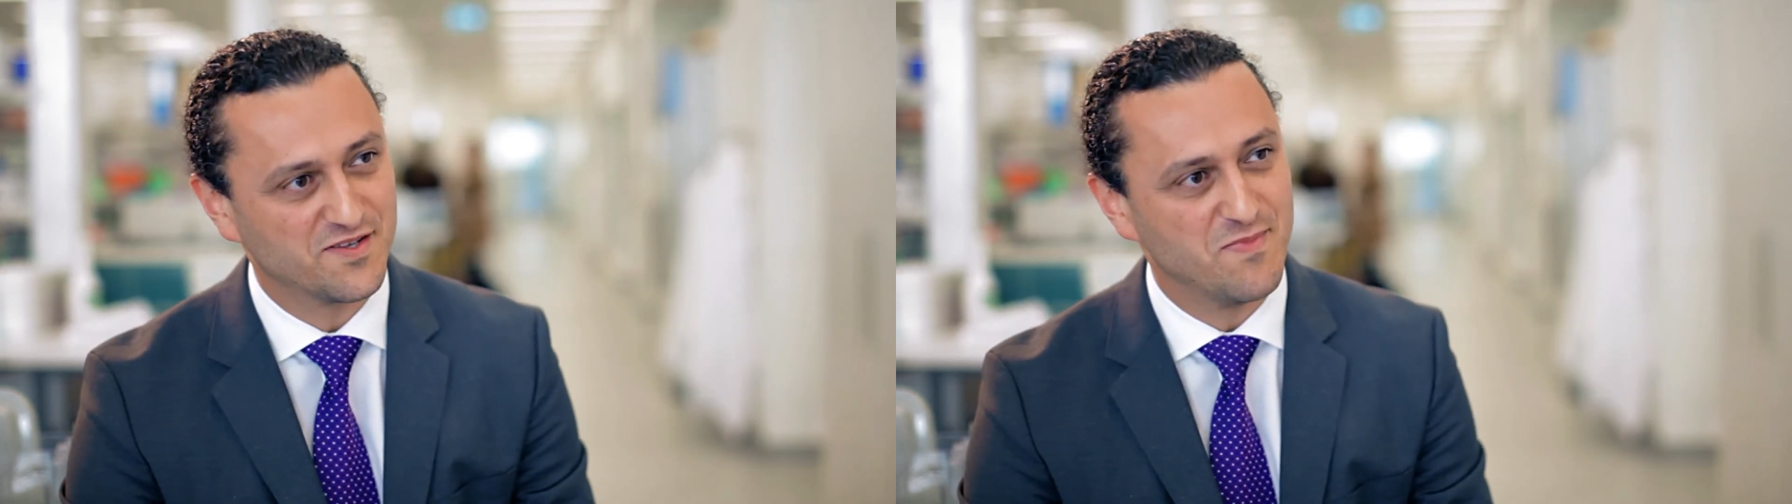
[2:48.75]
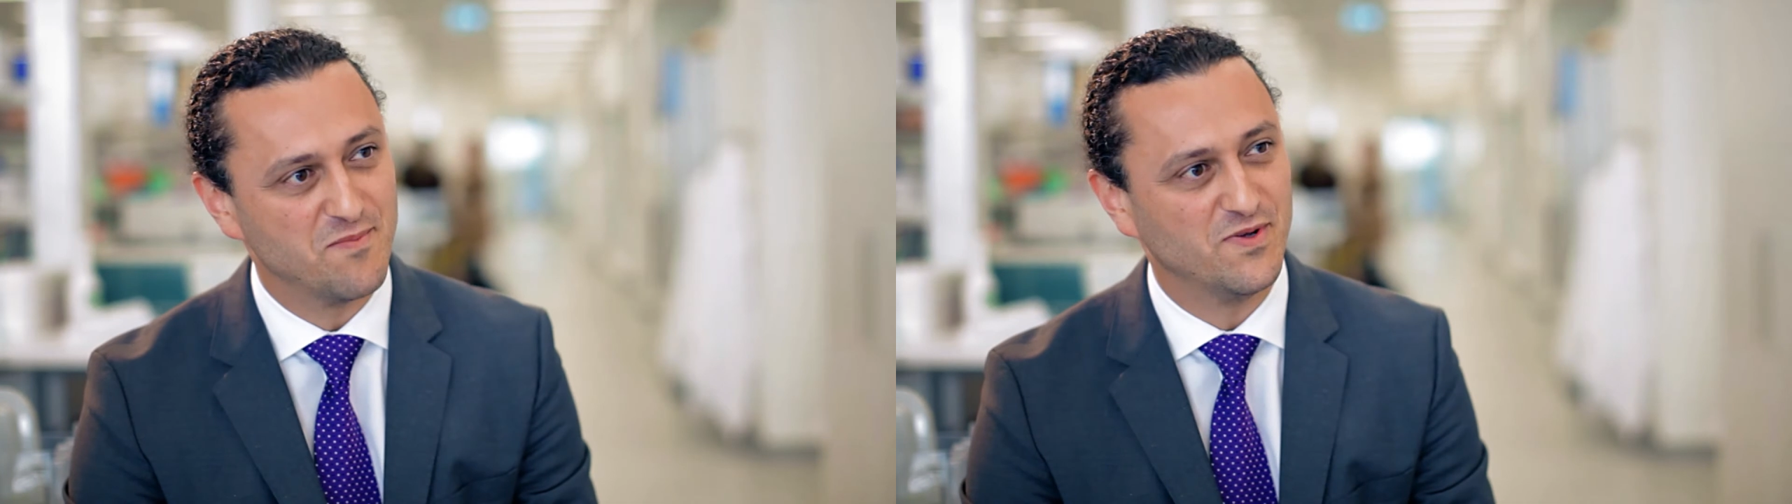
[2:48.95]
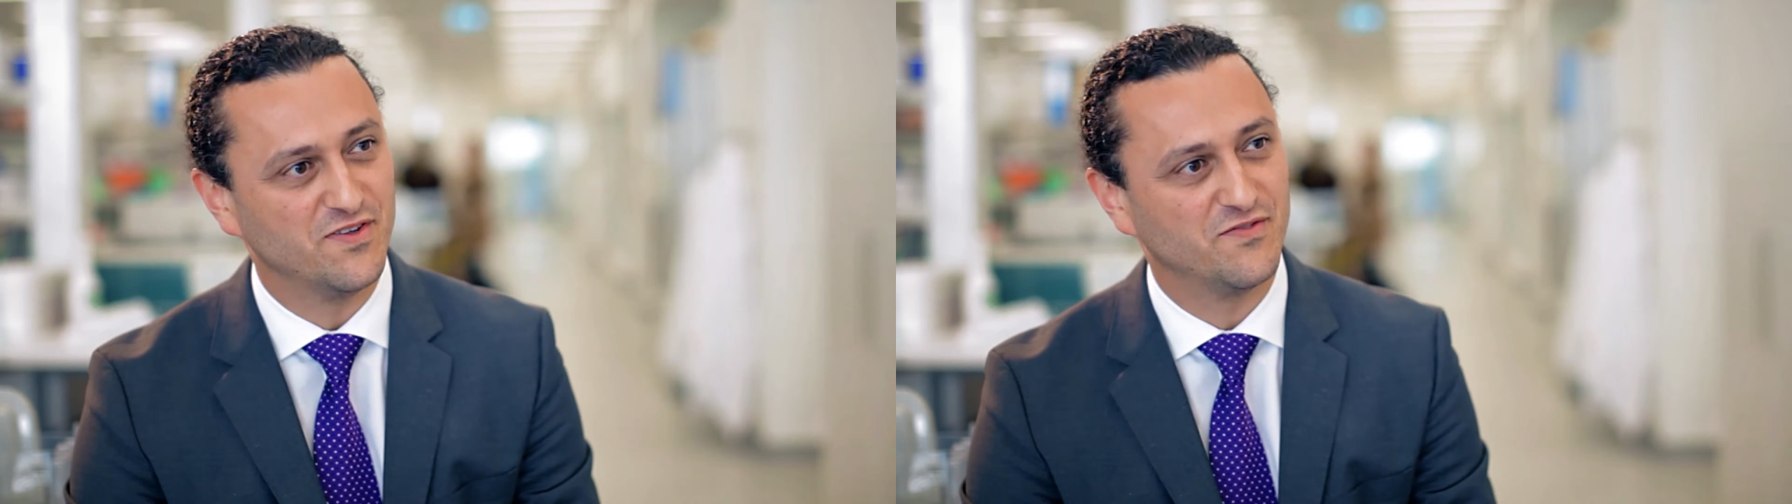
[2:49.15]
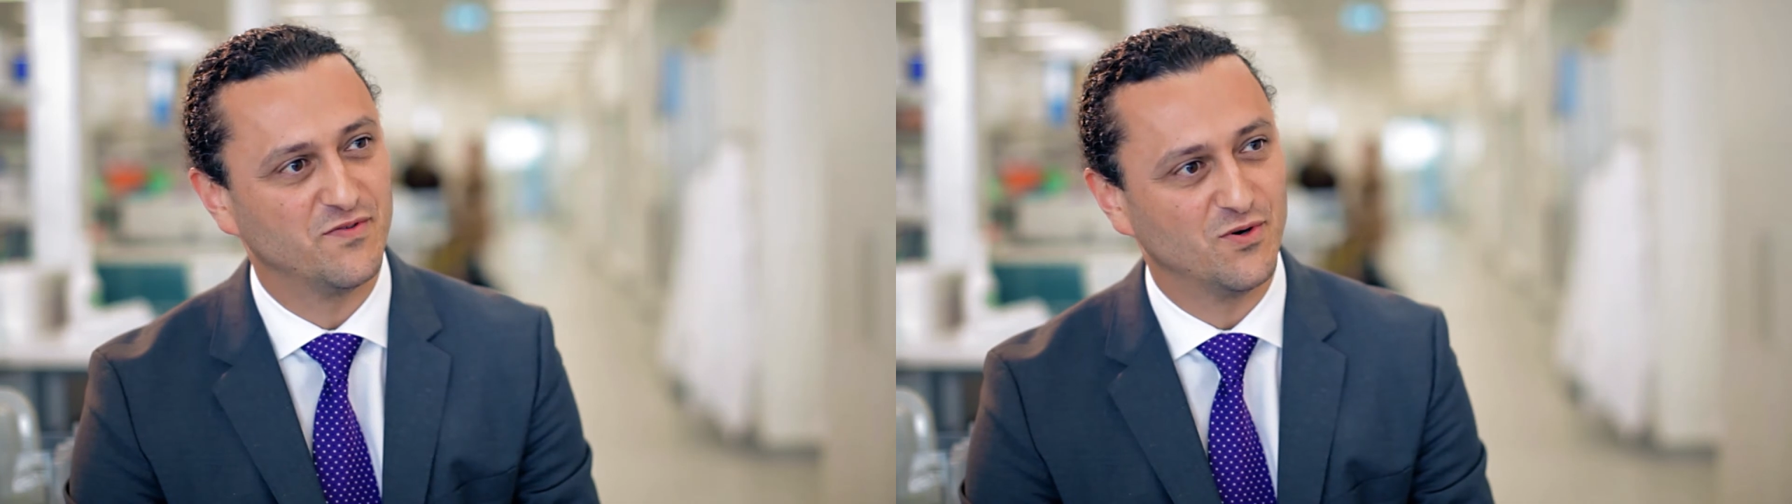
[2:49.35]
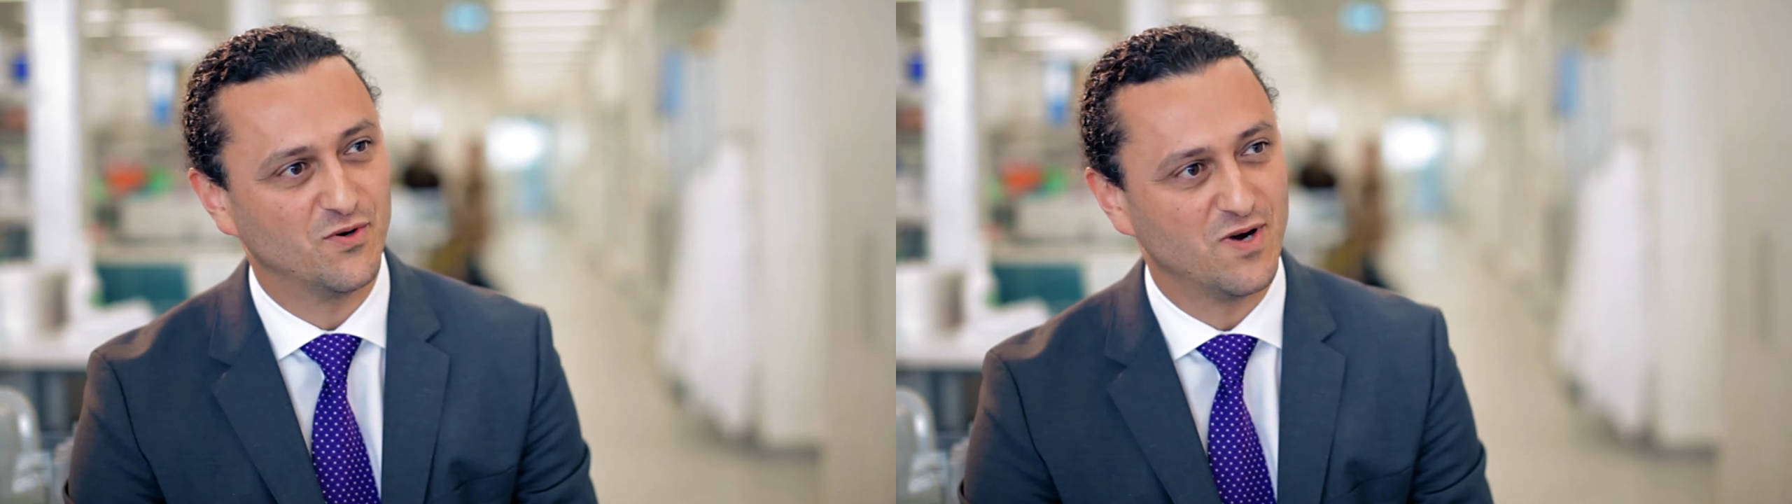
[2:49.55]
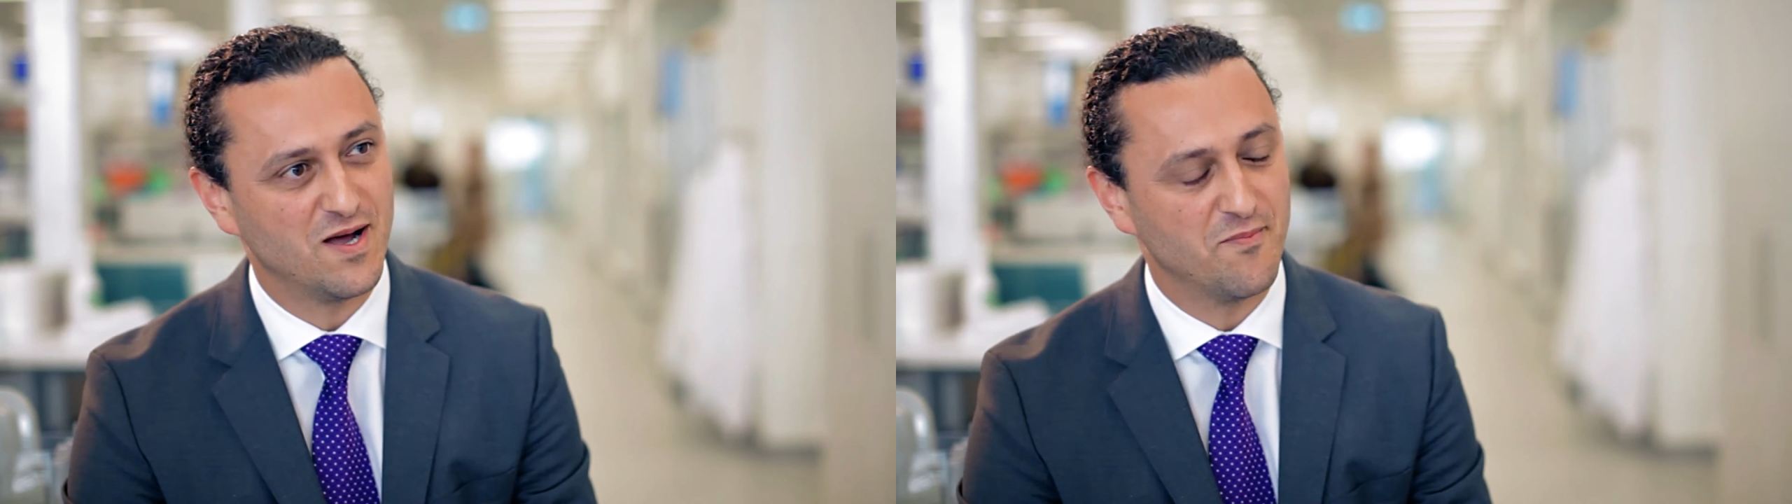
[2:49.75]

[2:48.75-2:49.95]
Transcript: its members for